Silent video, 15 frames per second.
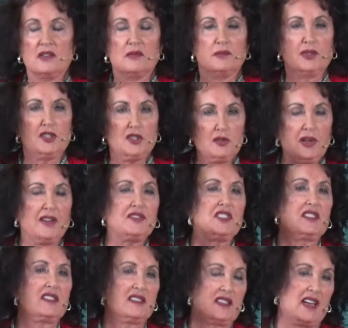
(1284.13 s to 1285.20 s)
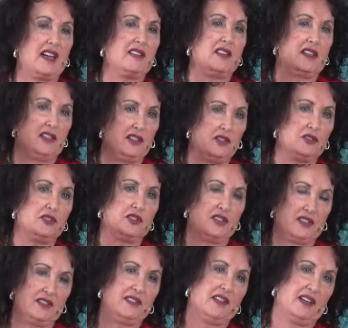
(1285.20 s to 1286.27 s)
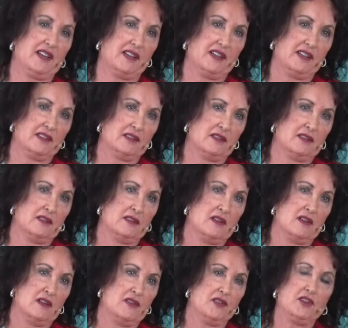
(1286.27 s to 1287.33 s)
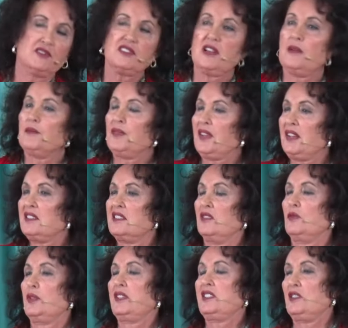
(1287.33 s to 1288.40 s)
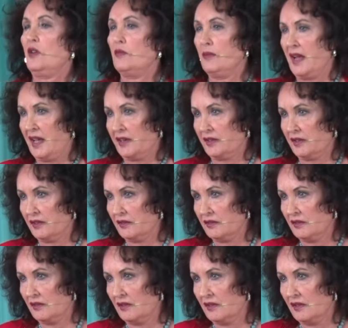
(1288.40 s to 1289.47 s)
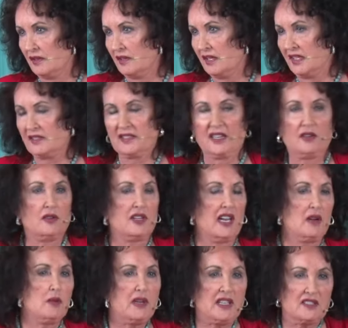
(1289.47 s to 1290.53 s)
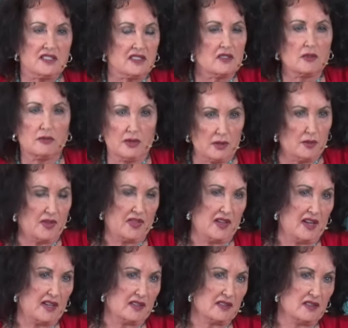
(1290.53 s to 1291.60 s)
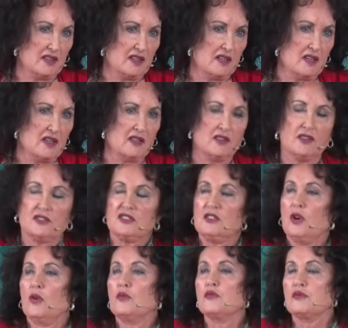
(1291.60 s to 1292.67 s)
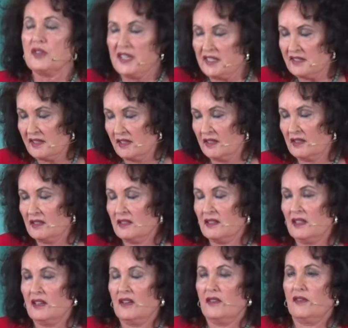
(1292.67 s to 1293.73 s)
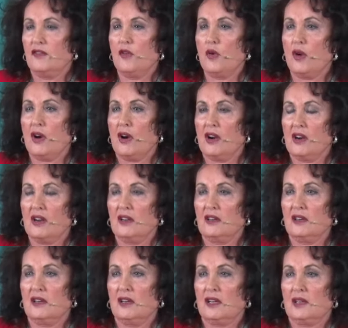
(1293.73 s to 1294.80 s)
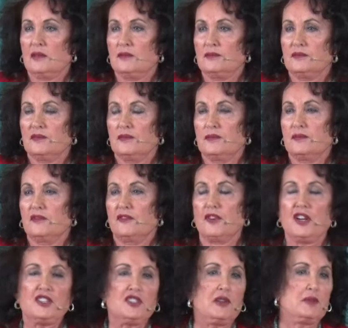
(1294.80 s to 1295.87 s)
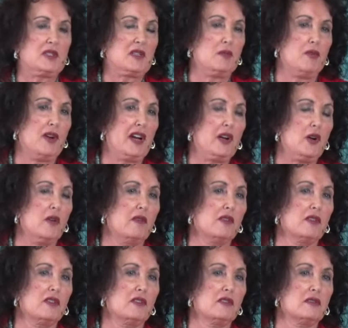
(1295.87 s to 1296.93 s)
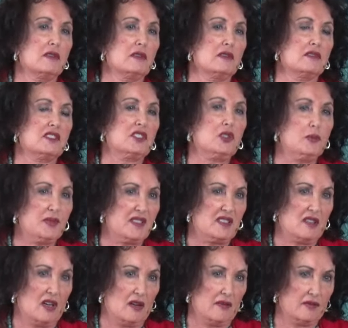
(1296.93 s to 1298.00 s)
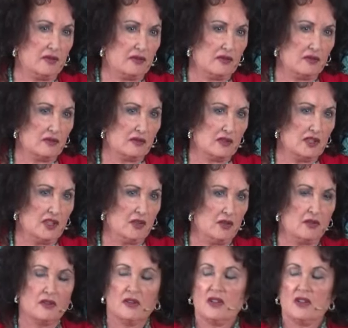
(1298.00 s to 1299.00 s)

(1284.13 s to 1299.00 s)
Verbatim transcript: But you have to decide the hill you're going to die on. There's some things that really don't matter. It's like, okay, we can disagree with that. There's no reason for um, friendships to break over stupid stuff you know